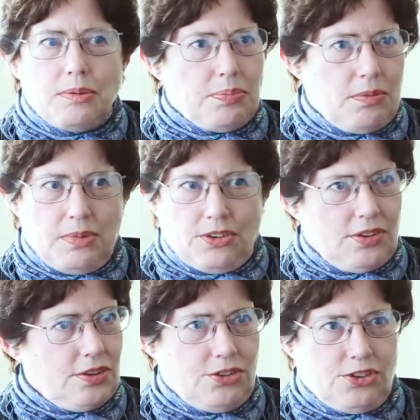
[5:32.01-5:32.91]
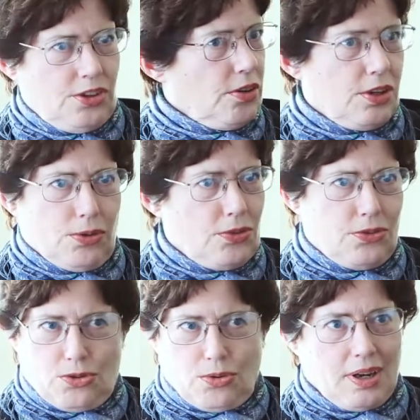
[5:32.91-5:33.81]
permission to share your
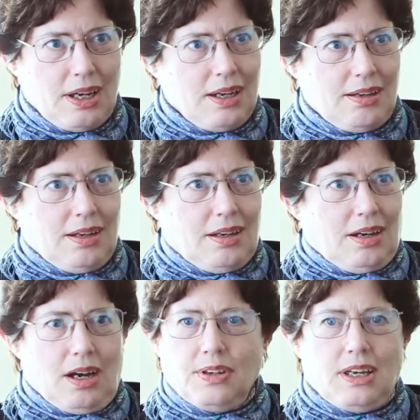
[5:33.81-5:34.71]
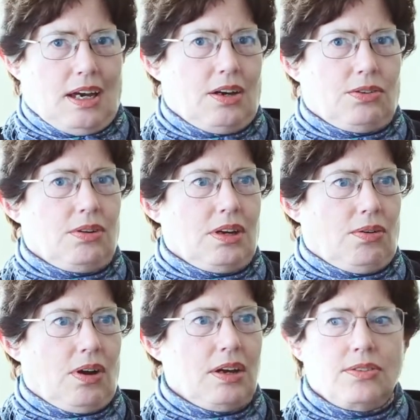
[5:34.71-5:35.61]
story of encountering
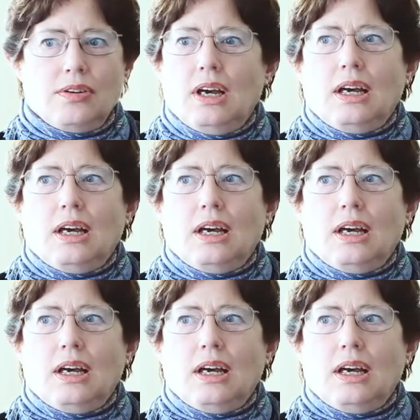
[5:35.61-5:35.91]
Christ.